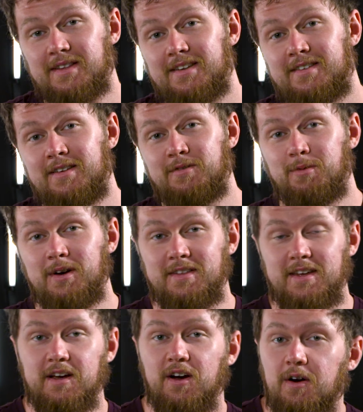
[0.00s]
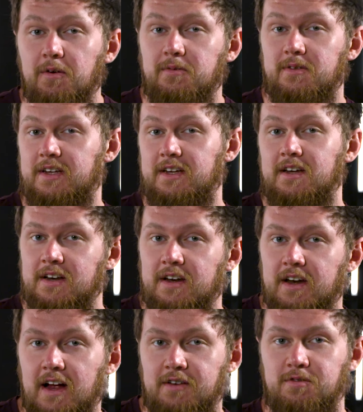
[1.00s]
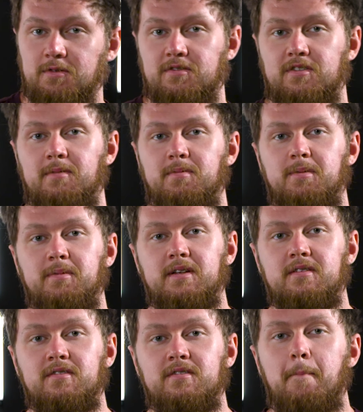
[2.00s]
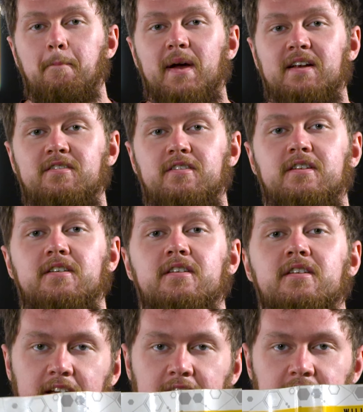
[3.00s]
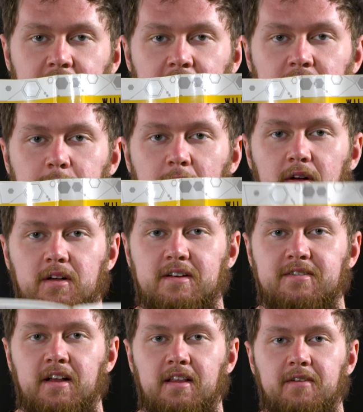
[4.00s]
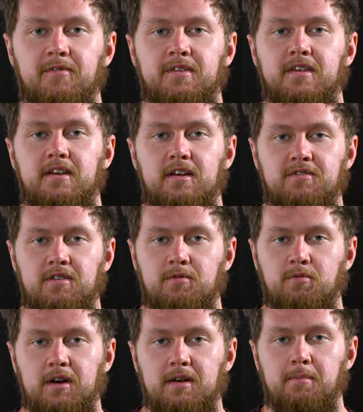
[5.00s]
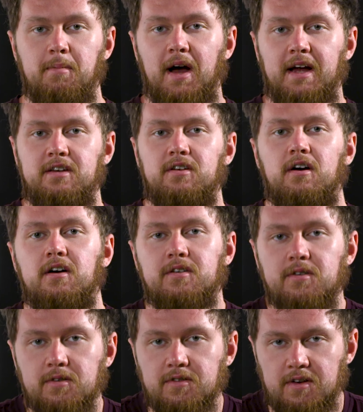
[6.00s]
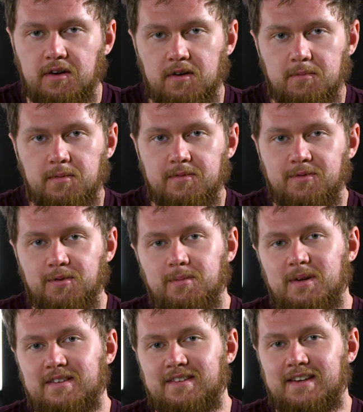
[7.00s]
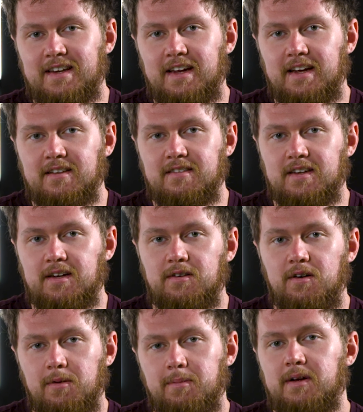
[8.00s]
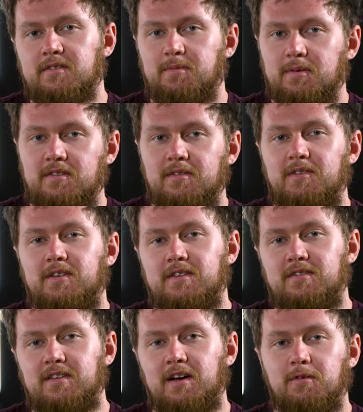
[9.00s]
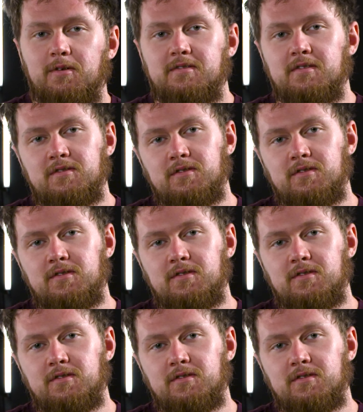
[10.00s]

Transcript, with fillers: this is one of the only natural supplements mentioned in the Anabolics 11th edition written by doctors on performance enhancing compounds, specifically steroids and